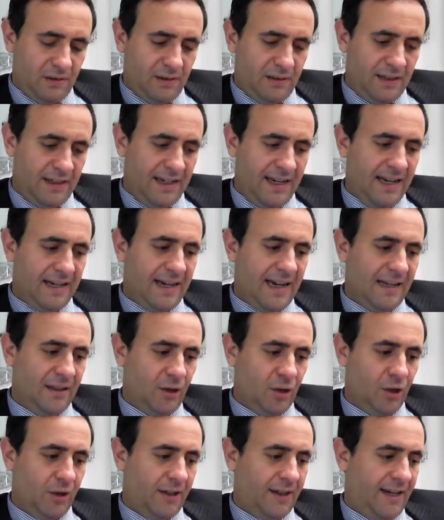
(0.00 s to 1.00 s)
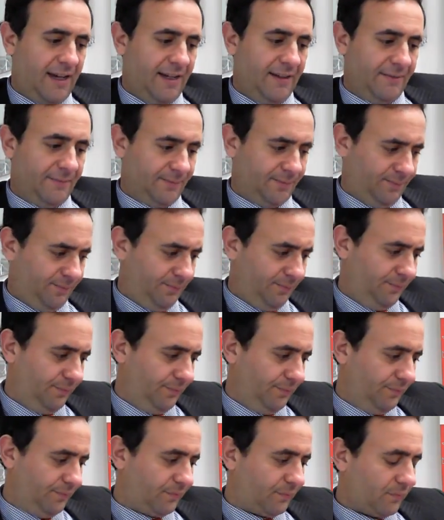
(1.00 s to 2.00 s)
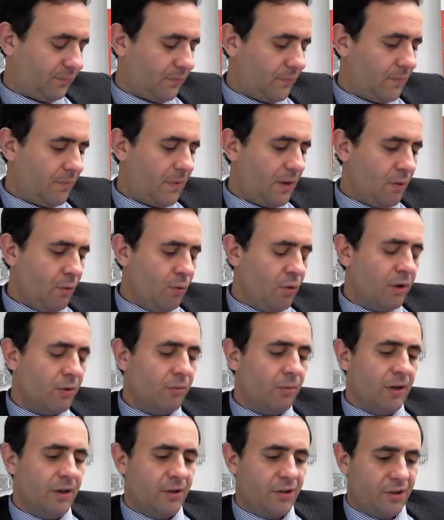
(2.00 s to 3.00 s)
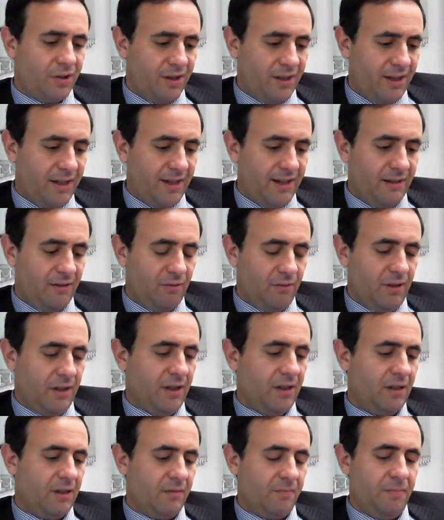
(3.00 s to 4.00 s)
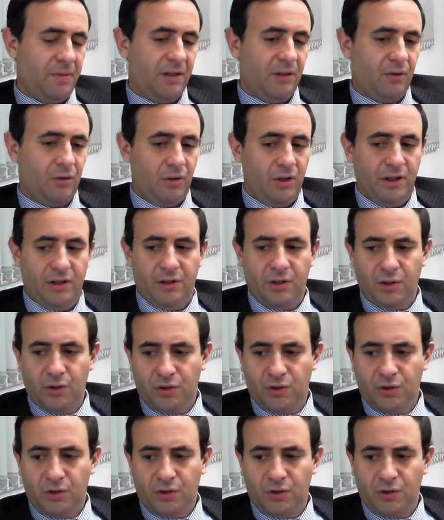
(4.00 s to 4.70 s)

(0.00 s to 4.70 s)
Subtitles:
again, I look at what we're seeing with Bitcoin.